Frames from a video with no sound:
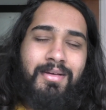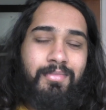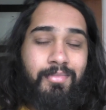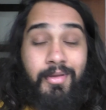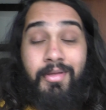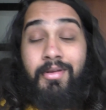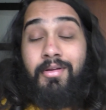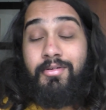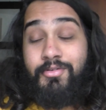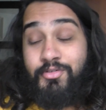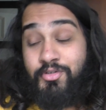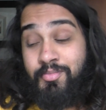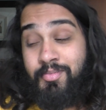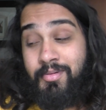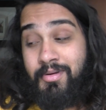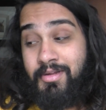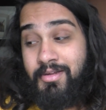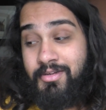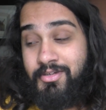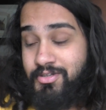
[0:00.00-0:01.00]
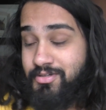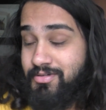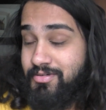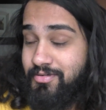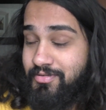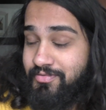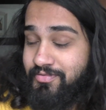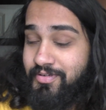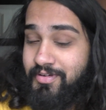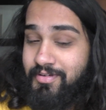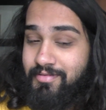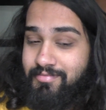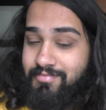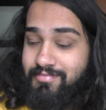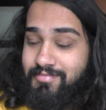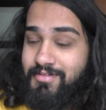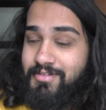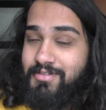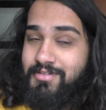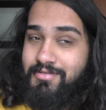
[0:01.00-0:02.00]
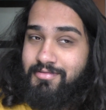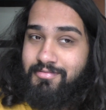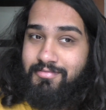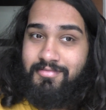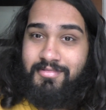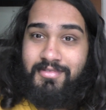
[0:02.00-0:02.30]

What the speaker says: But you know, Triple H often, you know,